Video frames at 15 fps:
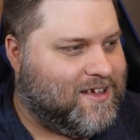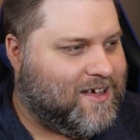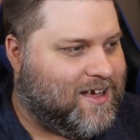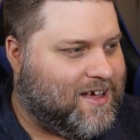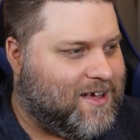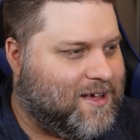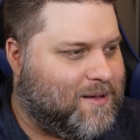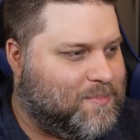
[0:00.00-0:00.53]

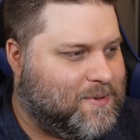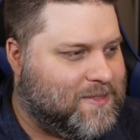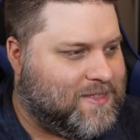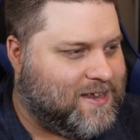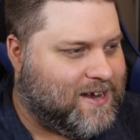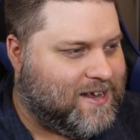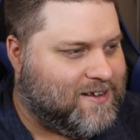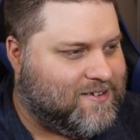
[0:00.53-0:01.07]
uh, but
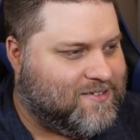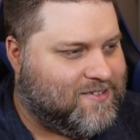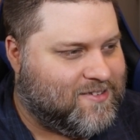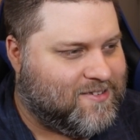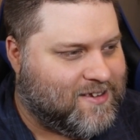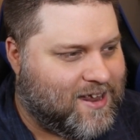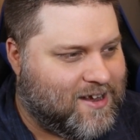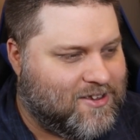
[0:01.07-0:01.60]
then I just
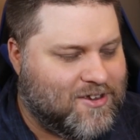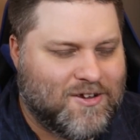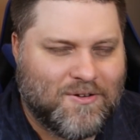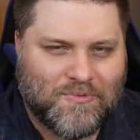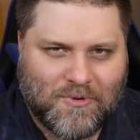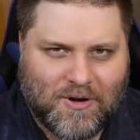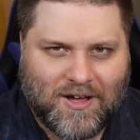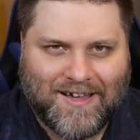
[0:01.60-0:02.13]
decided, you know
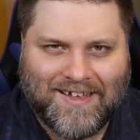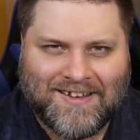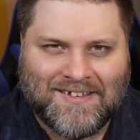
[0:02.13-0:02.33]
what?